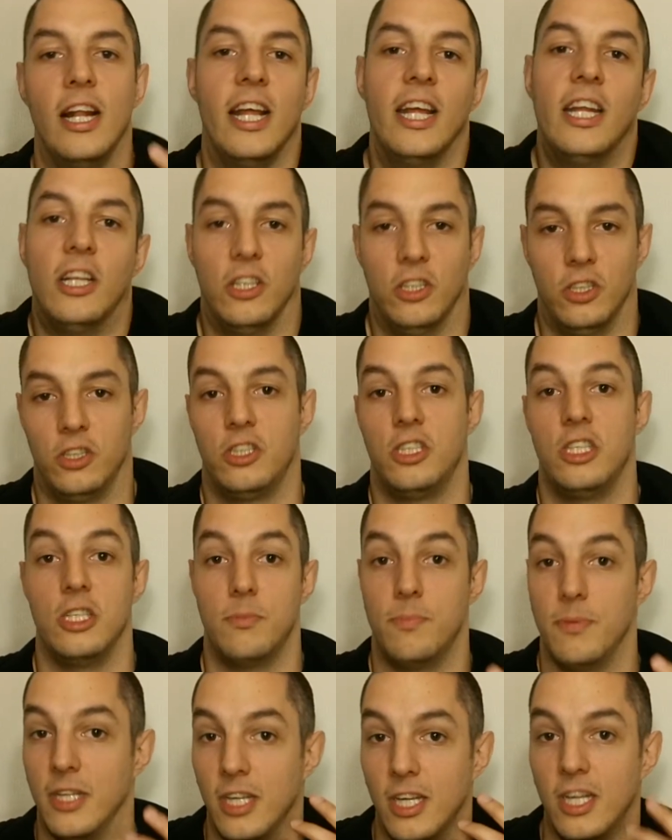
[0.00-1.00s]
little
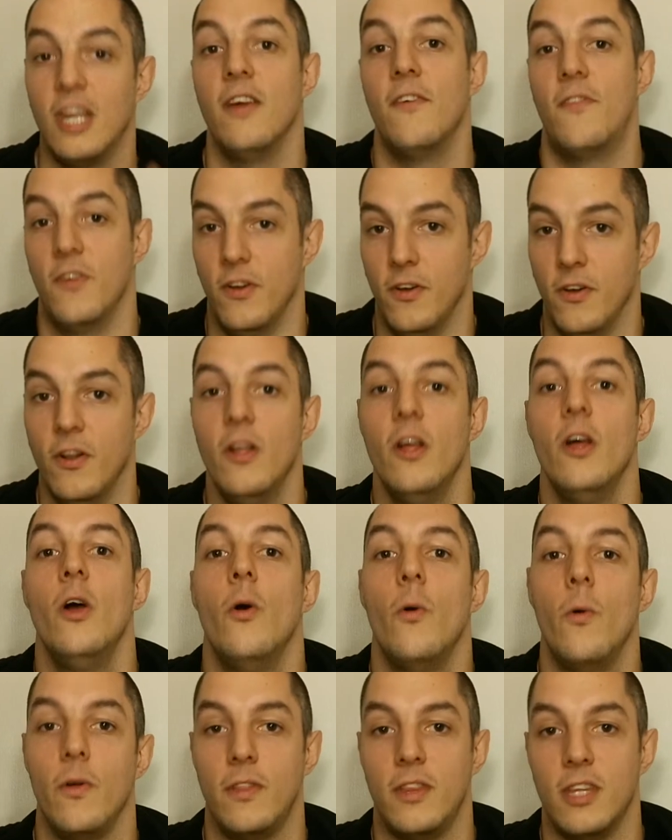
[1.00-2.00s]
she's been given
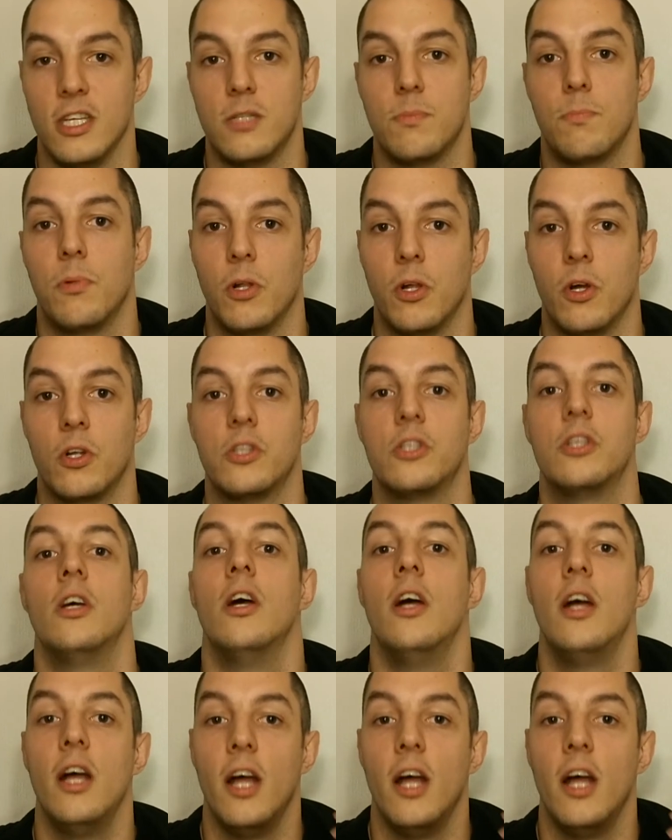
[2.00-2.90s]
with this plot